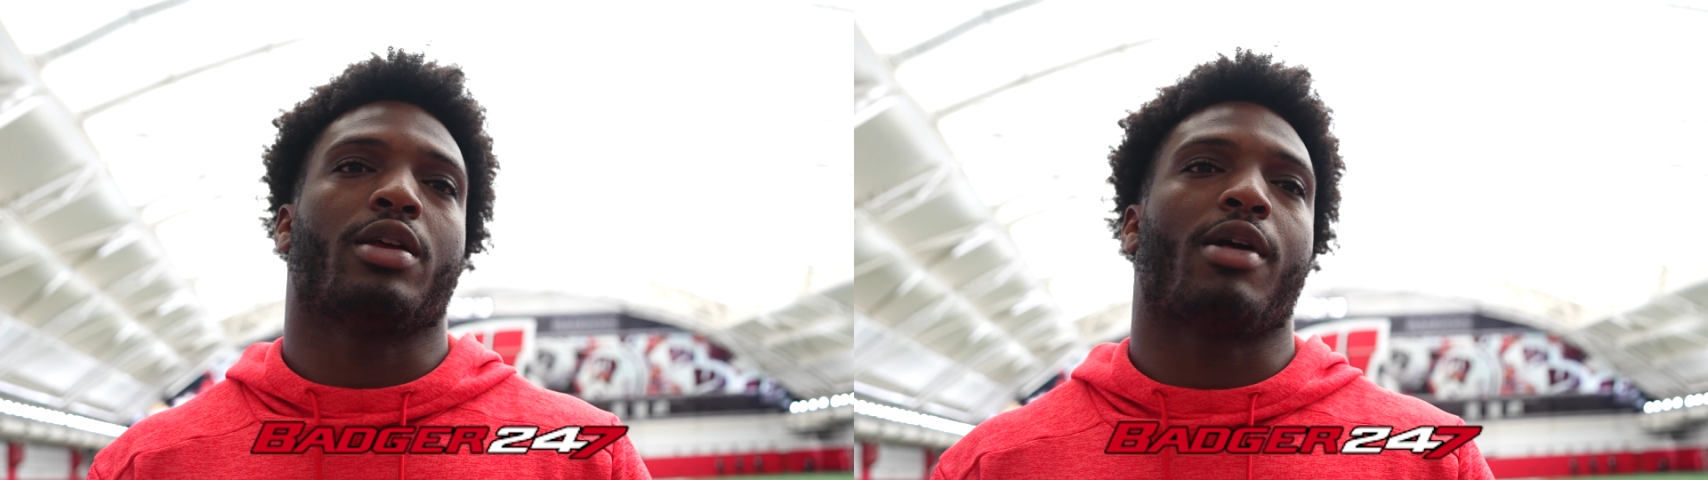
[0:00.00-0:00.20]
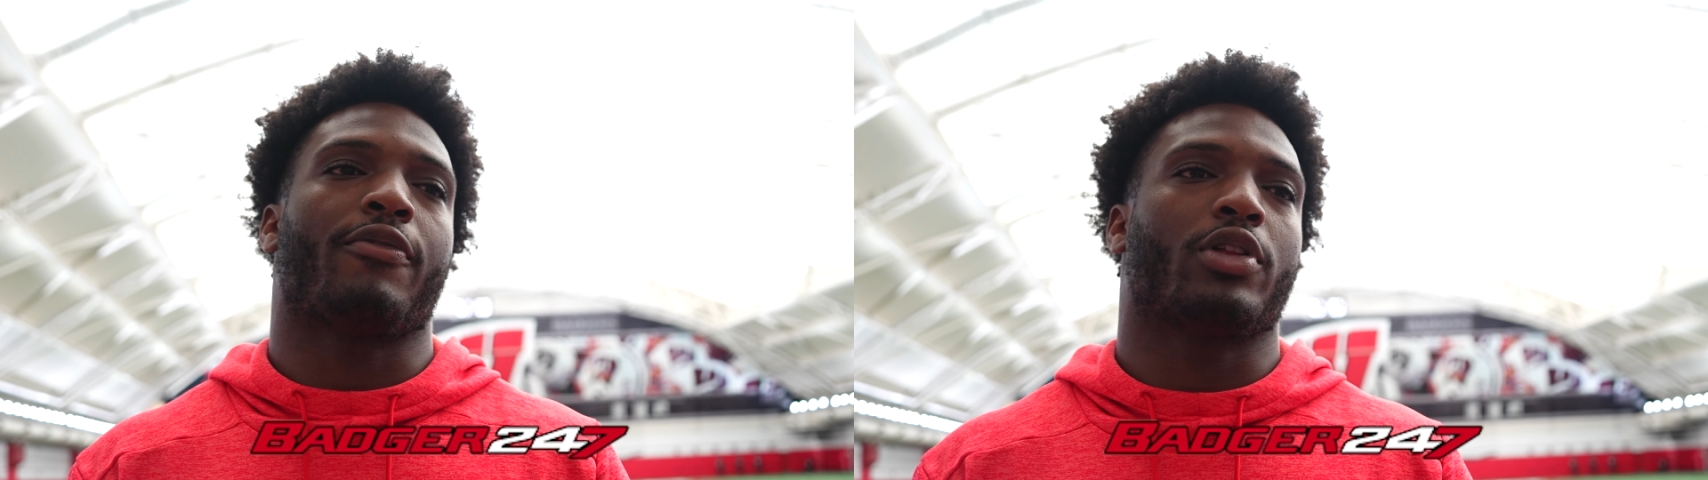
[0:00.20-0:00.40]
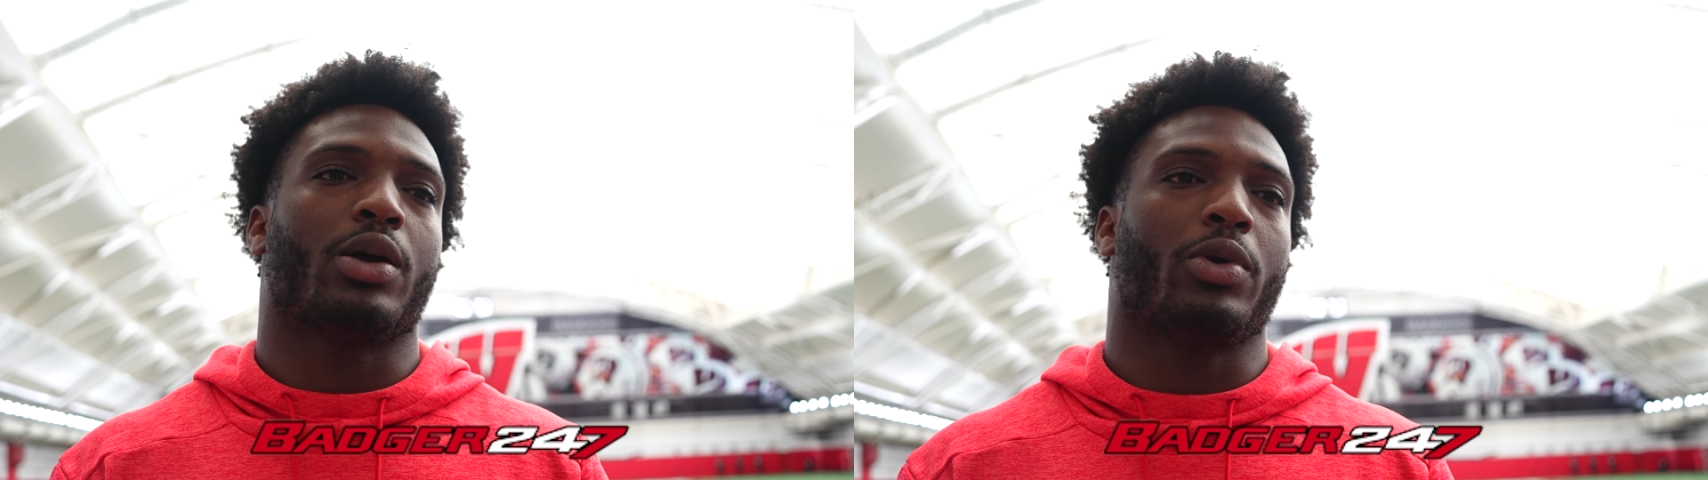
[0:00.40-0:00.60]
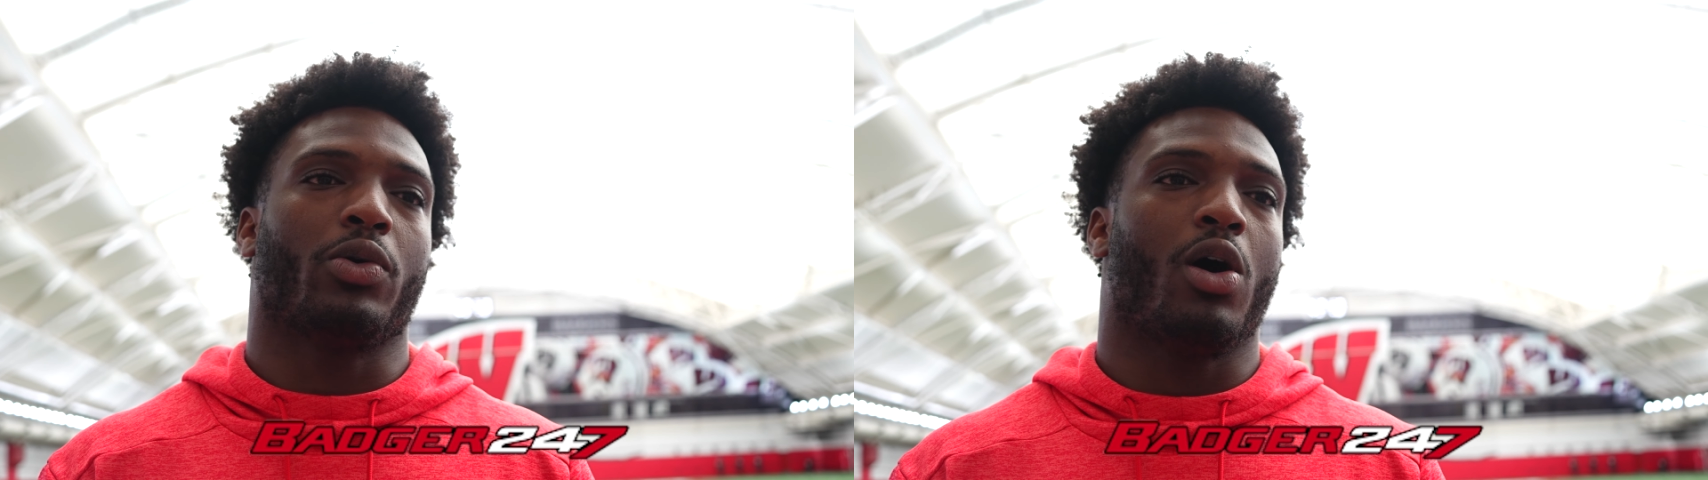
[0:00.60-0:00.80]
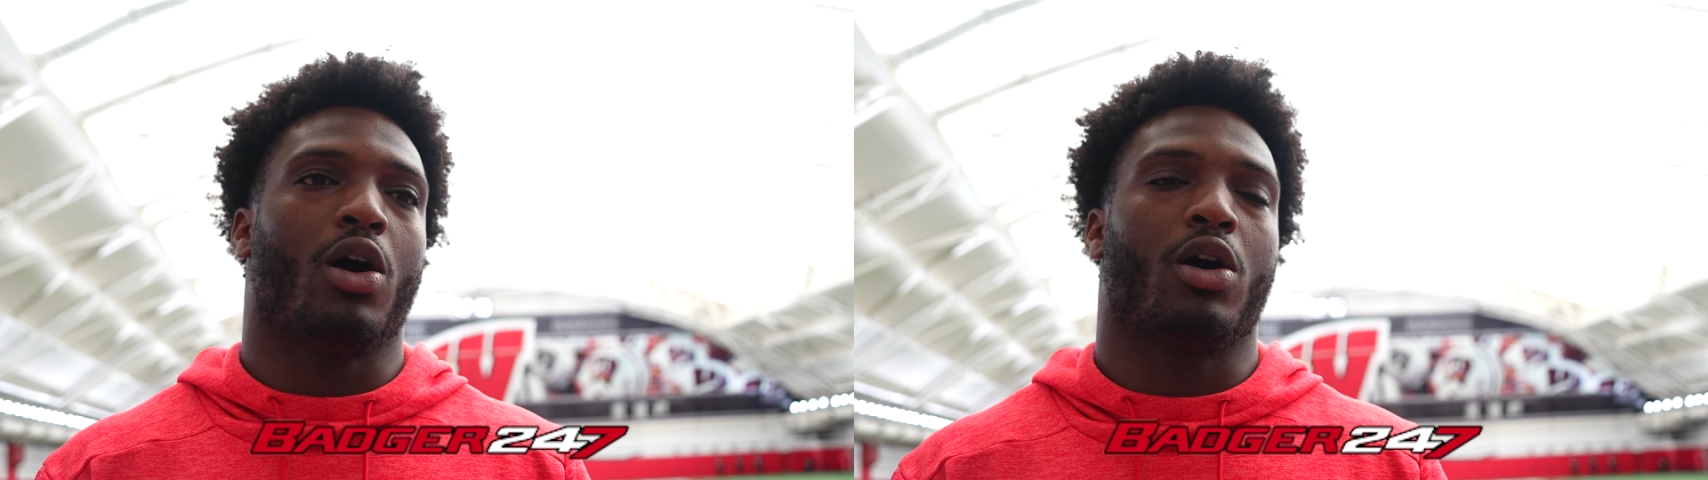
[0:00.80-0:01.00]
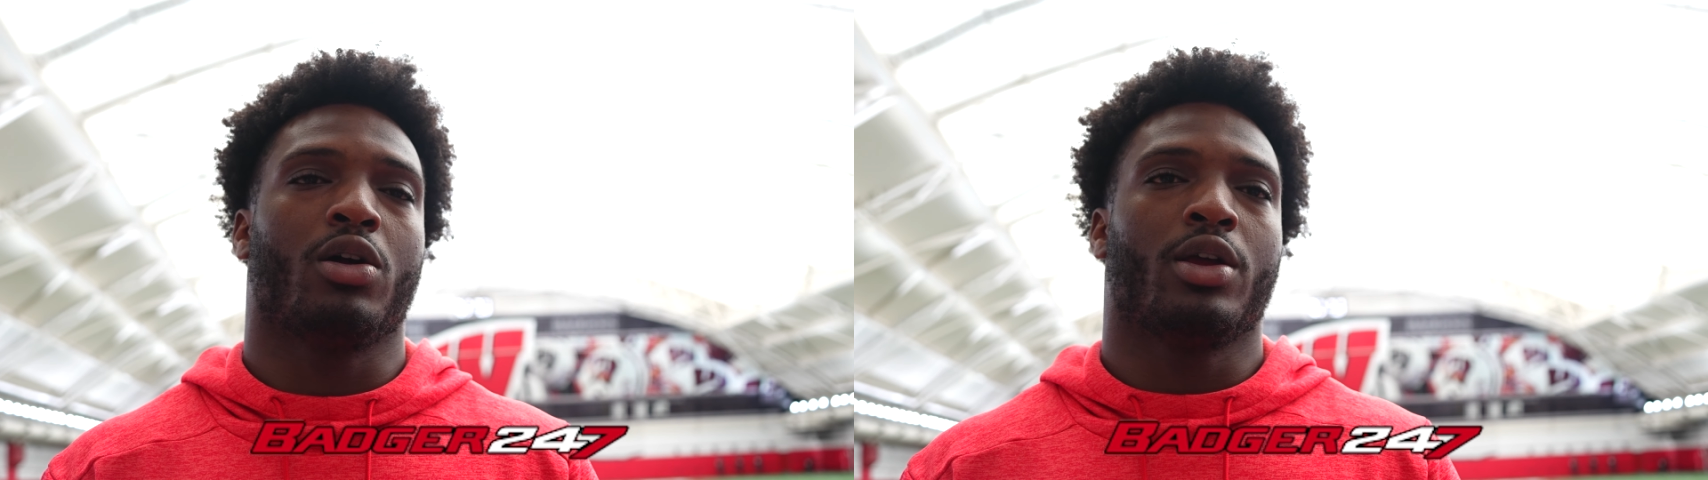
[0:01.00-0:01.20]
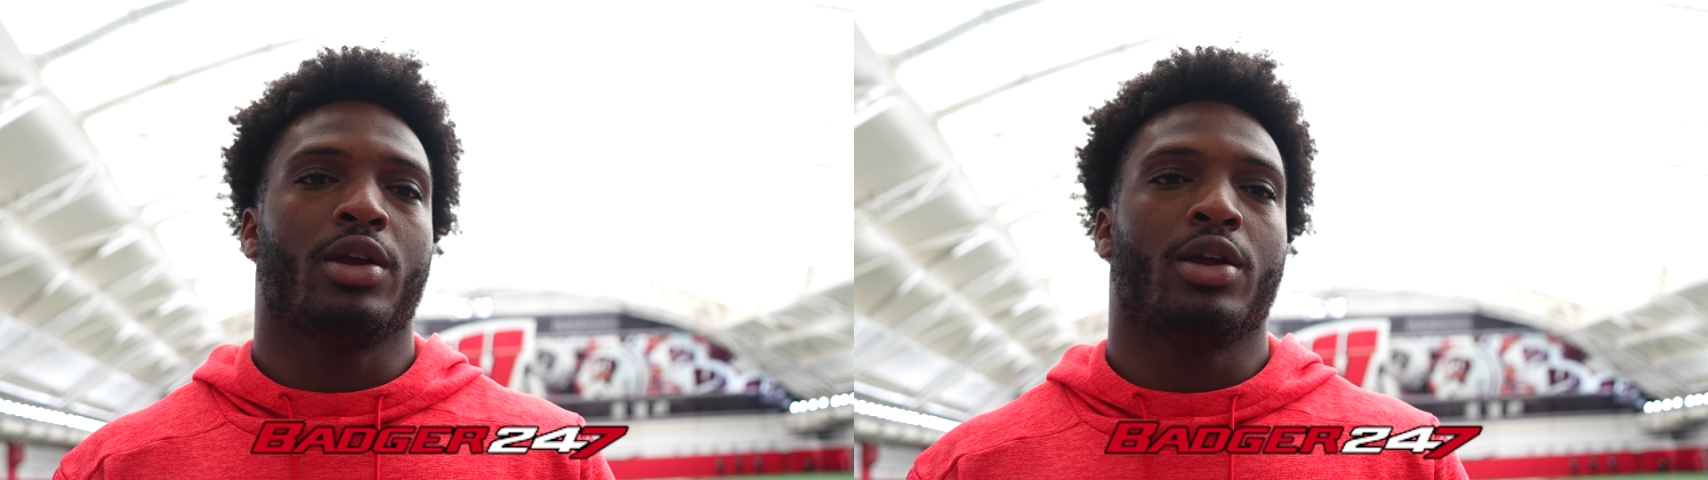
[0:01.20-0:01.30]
him. I feel like we were all,